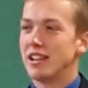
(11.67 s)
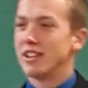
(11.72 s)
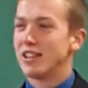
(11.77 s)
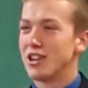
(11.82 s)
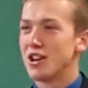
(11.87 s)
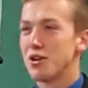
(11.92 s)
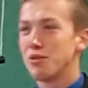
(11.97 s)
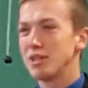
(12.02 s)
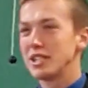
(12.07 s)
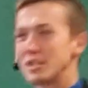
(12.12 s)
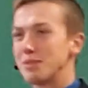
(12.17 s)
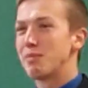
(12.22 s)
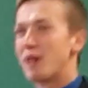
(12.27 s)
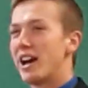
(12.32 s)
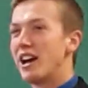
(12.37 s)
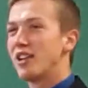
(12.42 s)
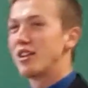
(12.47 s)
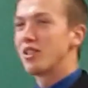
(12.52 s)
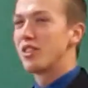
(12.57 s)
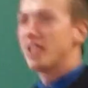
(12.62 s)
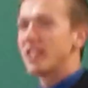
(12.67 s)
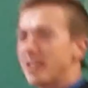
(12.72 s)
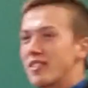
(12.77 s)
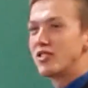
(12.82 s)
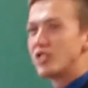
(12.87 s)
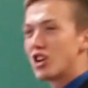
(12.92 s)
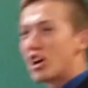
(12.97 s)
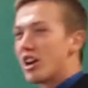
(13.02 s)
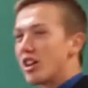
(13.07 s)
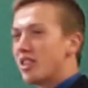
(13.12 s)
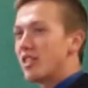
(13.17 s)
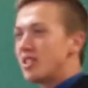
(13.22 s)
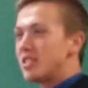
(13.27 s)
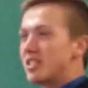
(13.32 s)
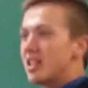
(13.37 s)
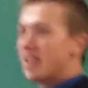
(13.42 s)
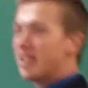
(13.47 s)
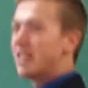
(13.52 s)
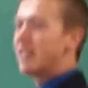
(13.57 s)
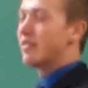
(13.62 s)
You know, we smile and think of Jonathan's
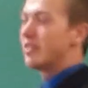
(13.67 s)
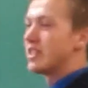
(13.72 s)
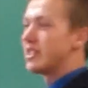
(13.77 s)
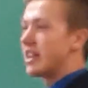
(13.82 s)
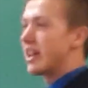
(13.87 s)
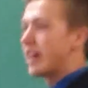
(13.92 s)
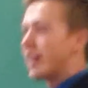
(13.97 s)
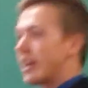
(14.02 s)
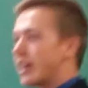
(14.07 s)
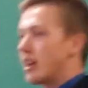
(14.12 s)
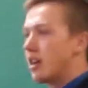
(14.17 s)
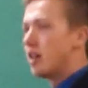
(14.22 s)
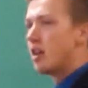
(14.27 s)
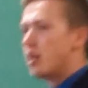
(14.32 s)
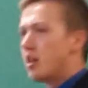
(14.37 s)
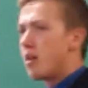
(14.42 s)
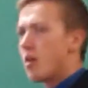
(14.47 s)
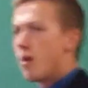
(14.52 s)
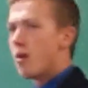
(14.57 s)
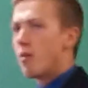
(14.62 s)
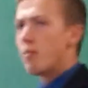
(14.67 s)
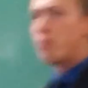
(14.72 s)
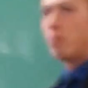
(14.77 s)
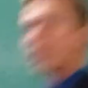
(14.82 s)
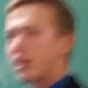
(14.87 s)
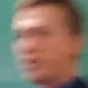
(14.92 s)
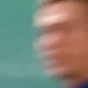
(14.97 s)
naivete. But